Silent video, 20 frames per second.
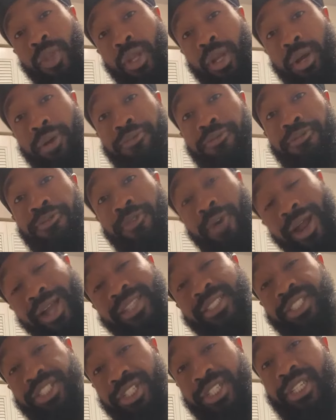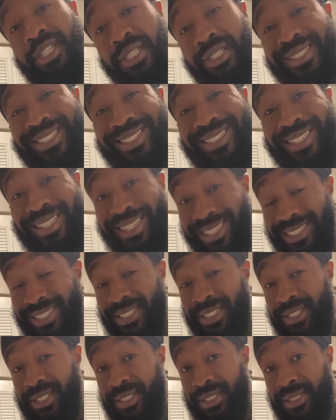fried chicken is
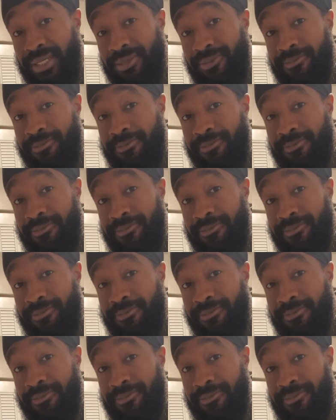delicious.